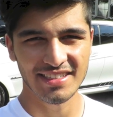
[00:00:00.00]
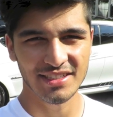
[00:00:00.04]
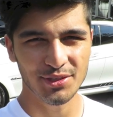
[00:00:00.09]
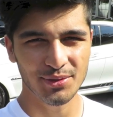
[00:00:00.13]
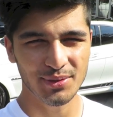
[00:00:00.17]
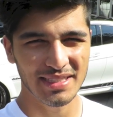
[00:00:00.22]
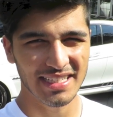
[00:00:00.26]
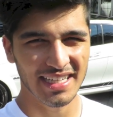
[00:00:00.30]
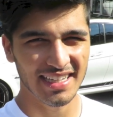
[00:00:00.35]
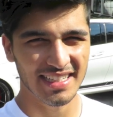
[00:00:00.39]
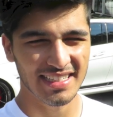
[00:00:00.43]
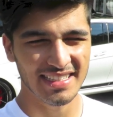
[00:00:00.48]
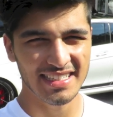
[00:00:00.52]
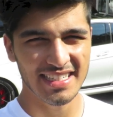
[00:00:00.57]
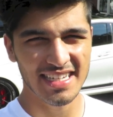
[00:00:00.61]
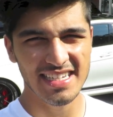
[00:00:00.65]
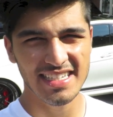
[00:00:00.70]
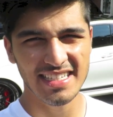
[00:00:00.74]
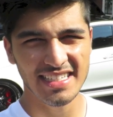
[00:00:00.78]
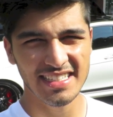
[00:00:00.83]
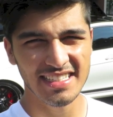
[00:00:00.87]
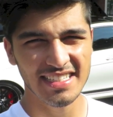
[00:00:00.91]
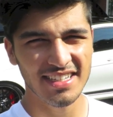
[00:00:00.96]
Should we take the
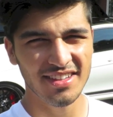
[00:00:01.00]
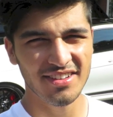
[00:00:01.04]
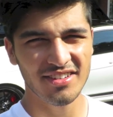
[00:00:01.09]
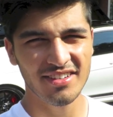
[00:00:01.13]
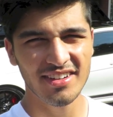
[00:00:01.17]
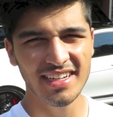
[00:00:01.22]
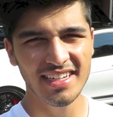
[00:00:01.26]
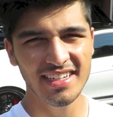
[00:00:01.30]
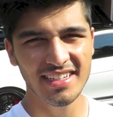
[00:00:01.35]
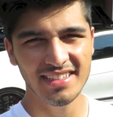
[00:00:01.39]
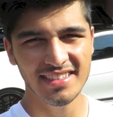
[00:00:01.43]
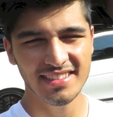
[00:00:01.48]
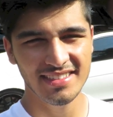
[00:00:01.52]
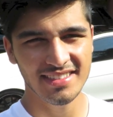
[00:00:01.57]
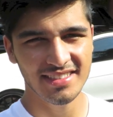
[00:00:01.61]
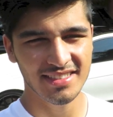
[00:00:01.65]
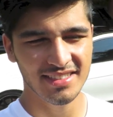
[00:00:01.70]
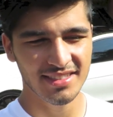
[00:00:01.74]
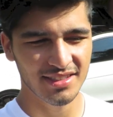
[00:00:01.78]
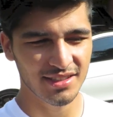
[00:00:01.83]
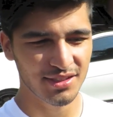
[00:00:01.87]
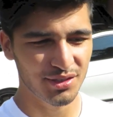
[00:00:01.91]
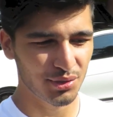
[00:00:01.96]
C63?
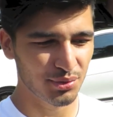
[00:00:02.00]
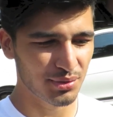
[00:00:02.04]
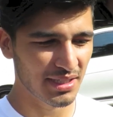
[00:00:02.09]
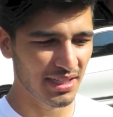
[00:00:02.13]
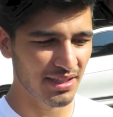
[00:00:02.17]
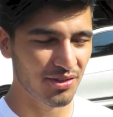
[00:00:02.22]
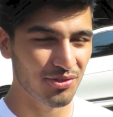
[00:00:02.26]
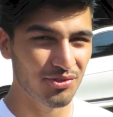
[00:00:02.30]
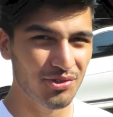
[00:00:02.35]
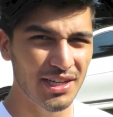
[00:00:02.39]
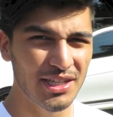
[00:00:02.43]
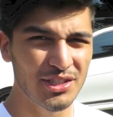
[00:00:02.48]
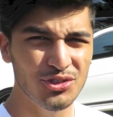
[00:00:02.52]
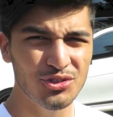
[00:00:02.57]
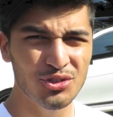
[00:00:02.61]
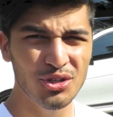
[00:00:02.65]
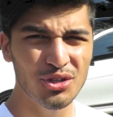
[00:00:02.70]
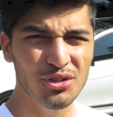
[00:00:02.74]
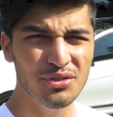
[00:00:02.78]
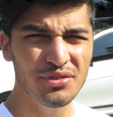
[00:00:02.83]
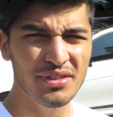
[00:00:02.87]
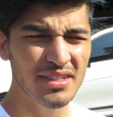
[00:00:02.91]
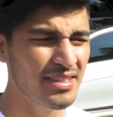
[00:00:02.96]
Should we take the Range
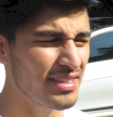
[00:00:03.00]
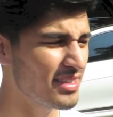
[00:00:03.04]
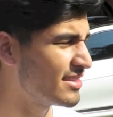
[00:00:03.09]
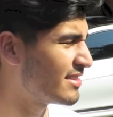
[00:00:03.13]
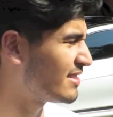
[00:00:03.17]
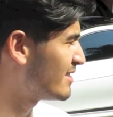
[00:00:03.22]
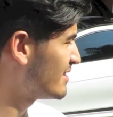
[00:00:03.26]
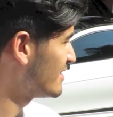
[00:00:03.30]
Rover?